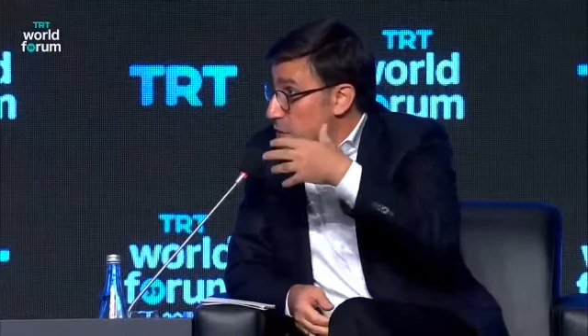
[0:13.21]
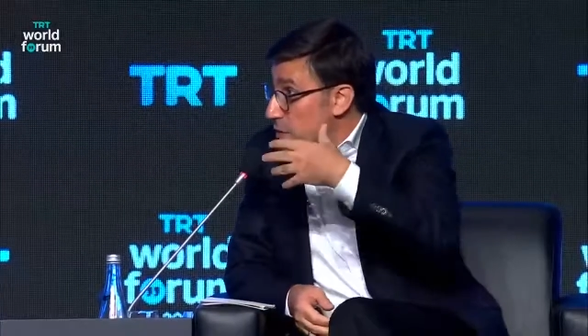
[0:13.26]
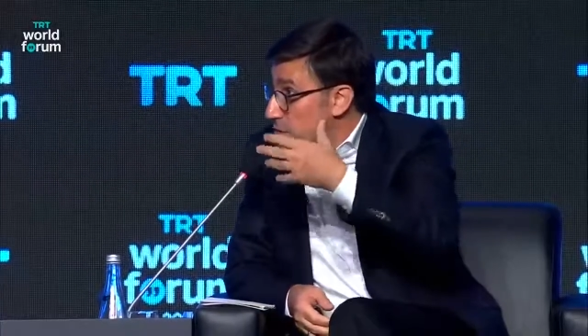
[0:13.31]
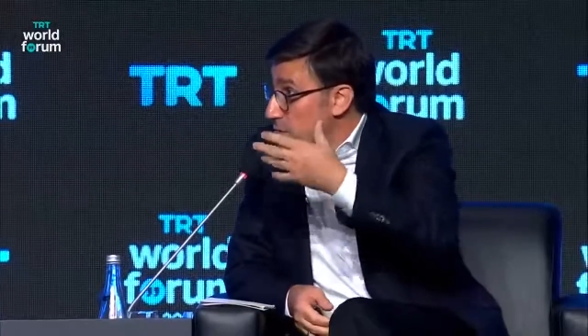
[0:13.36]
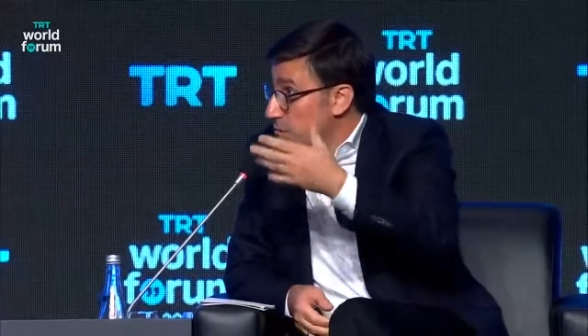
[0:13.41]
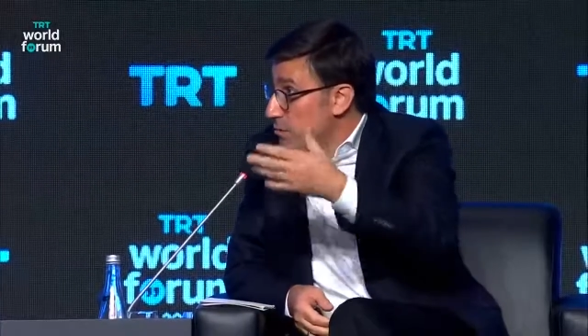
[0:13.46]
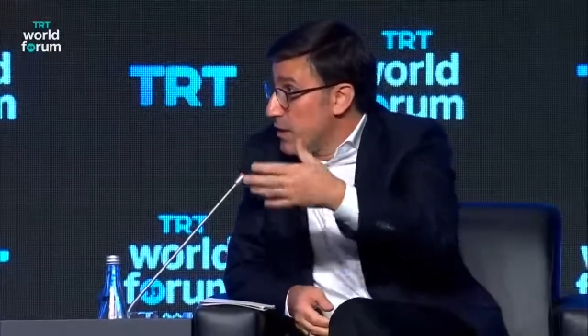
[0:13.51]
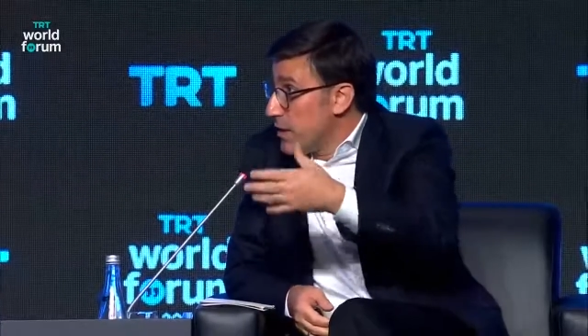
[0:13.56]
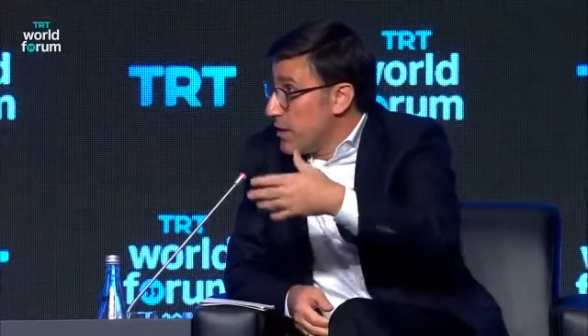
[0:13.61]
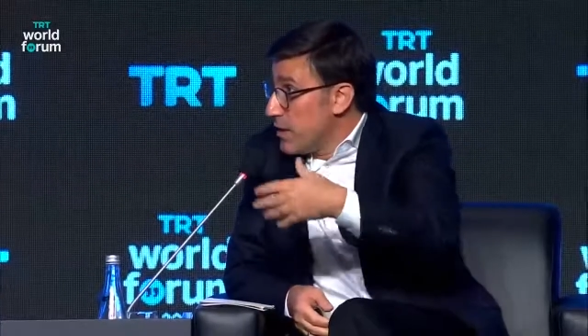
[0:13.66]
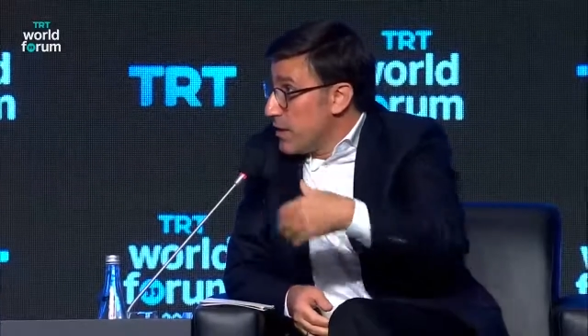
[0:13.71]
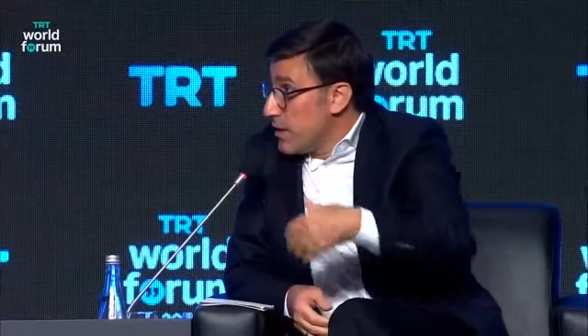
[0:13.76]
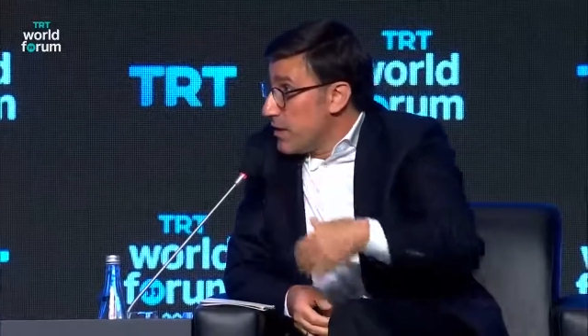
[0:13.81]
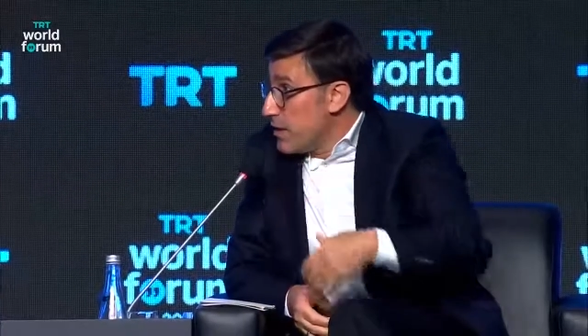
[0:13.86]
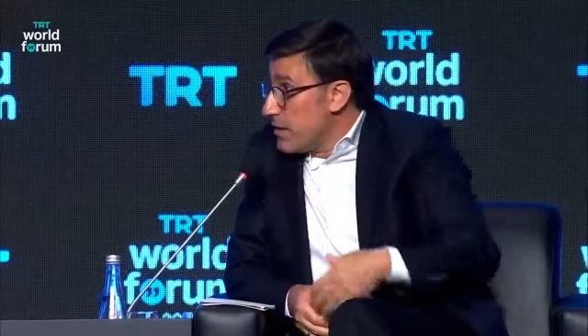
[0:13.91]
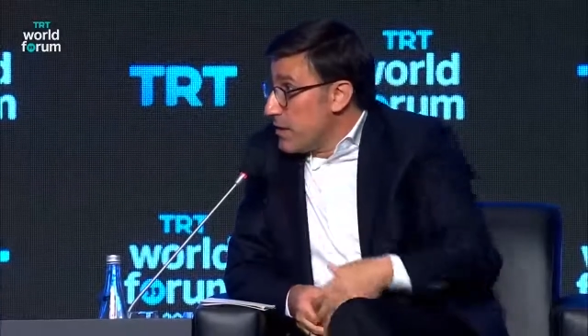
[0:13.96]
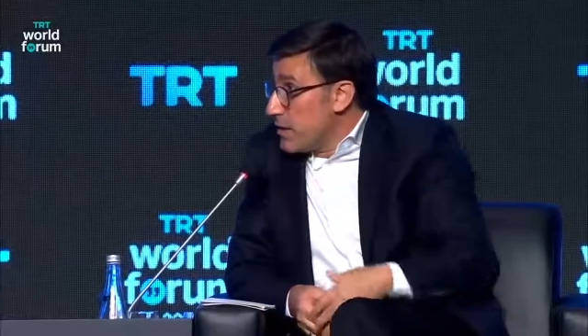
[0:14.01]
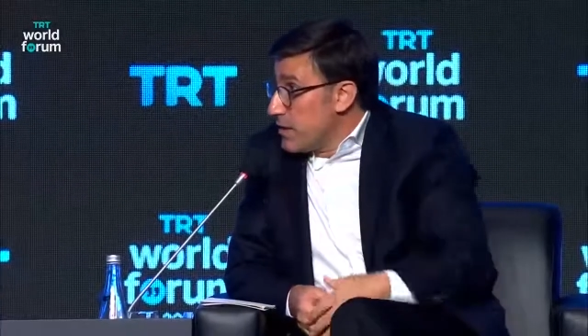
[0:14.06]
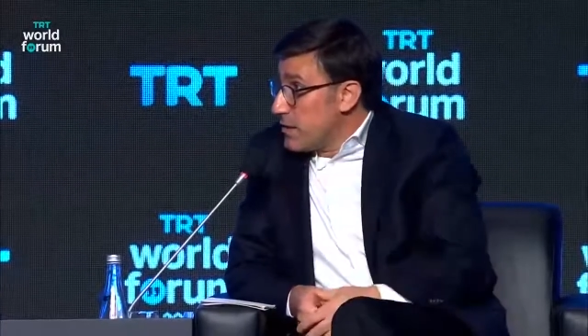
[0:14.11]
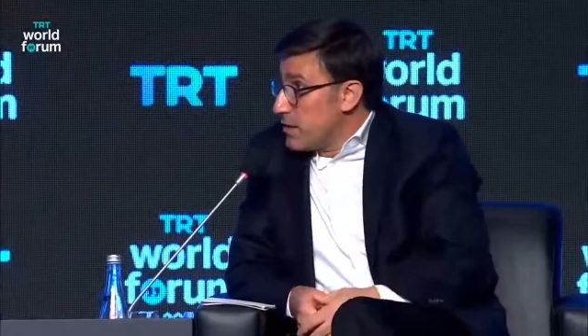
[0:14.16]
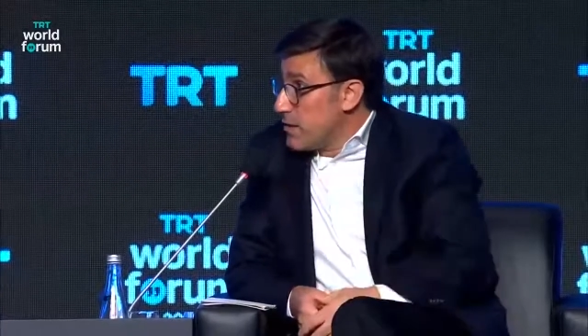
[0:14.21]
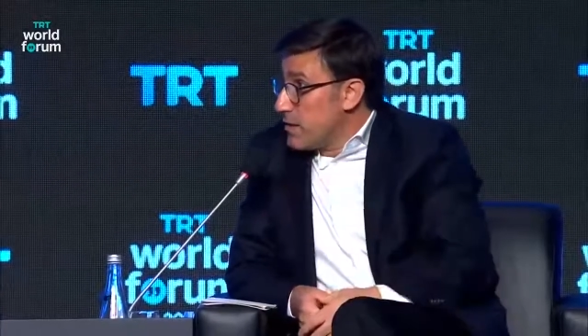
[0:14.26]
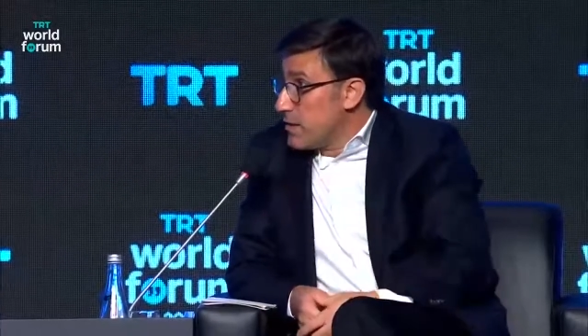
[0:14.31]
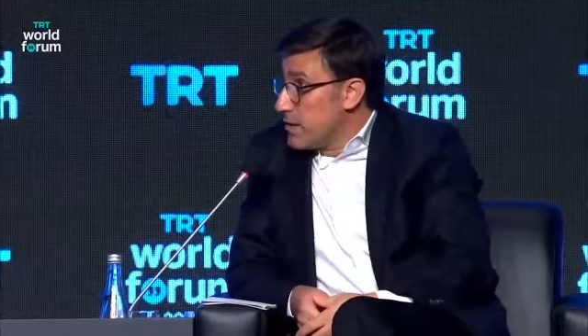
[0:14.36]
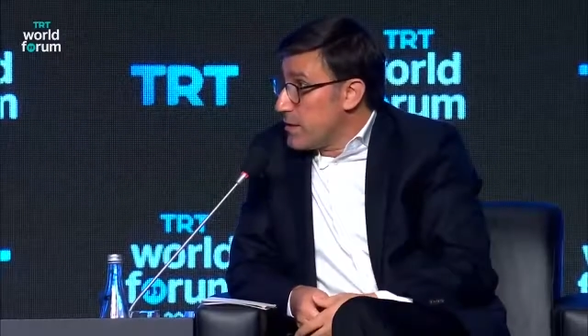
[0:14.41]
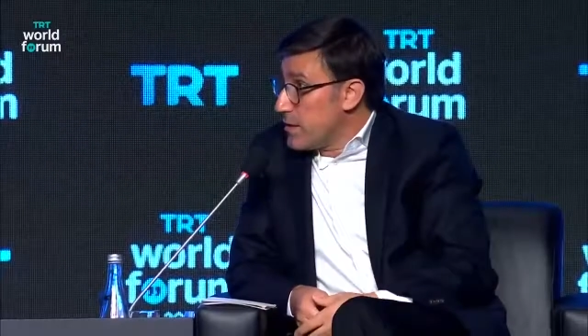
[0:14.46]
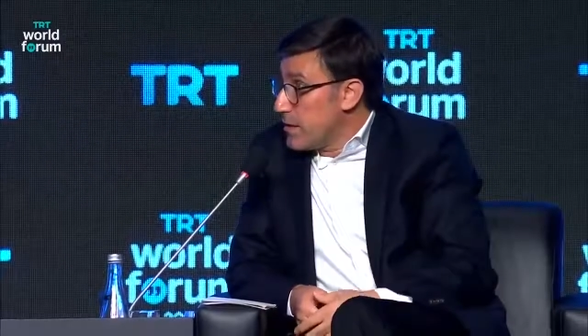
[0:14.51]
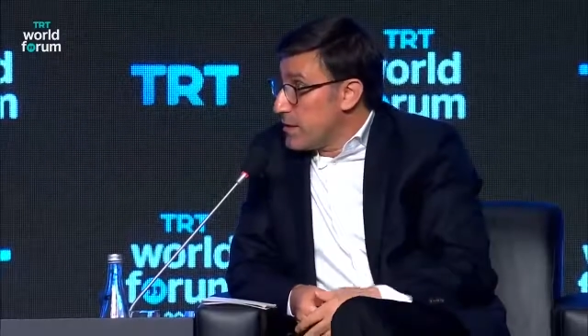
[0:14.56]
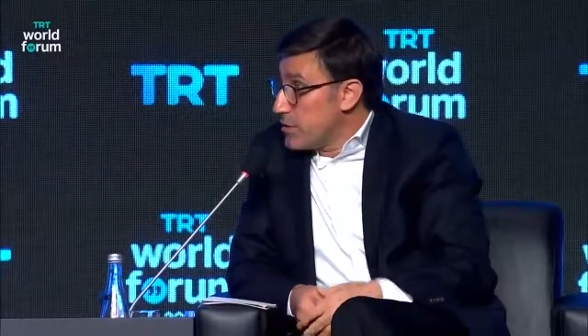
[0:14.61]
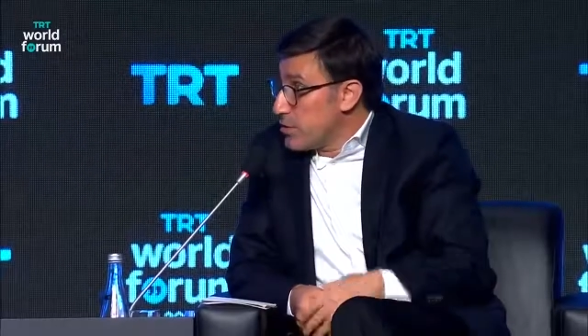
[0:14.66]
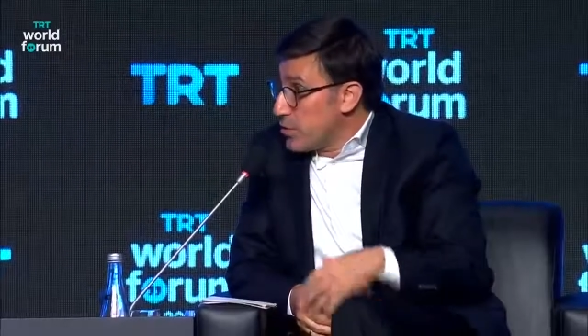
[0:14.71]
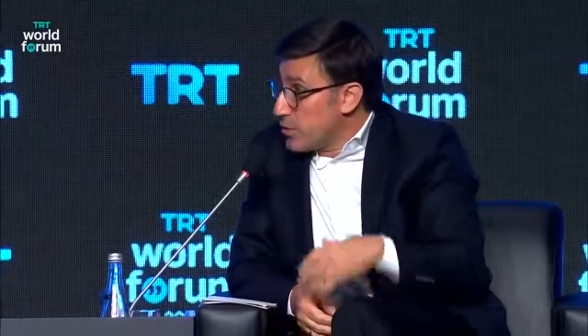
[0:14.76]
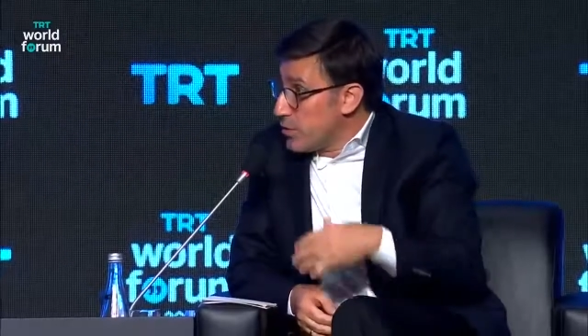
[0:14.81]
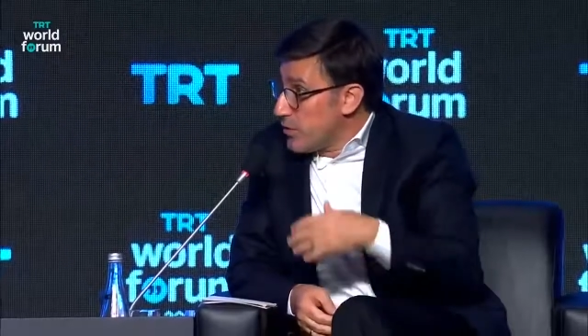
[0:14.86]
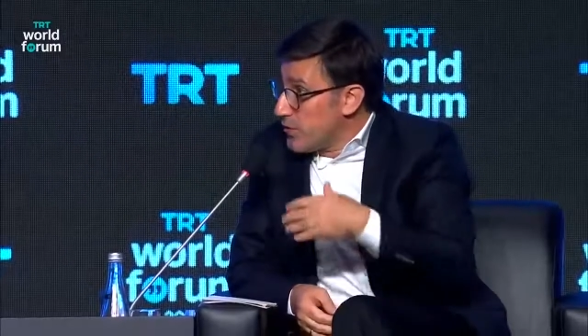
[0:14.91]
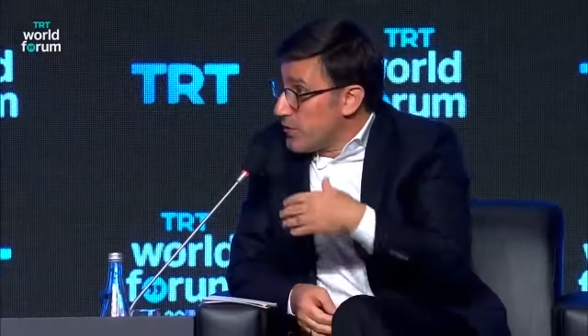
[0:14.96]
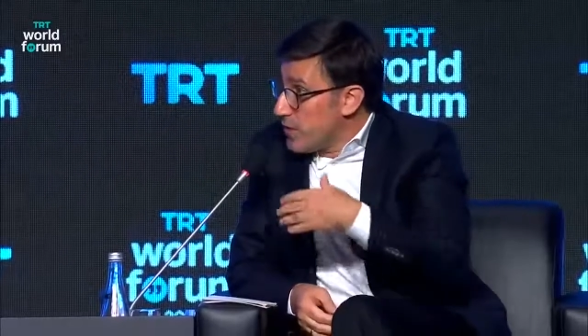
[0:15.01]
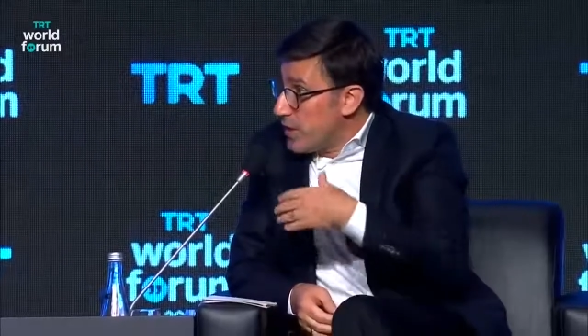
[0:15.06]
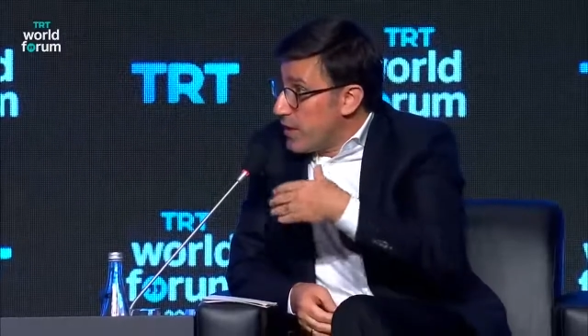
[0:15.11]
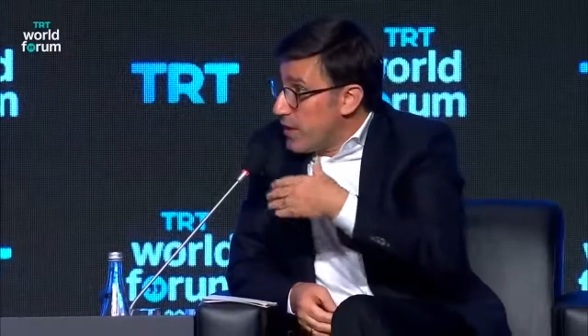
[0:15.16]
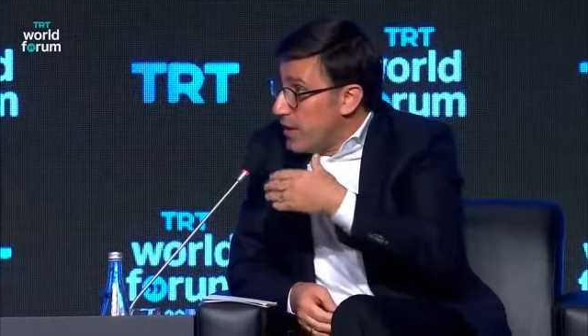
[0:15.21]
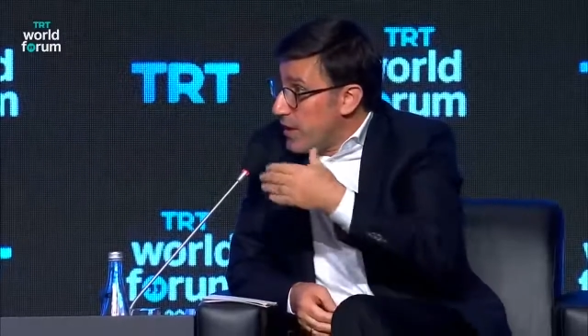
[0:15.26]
know, these sort of,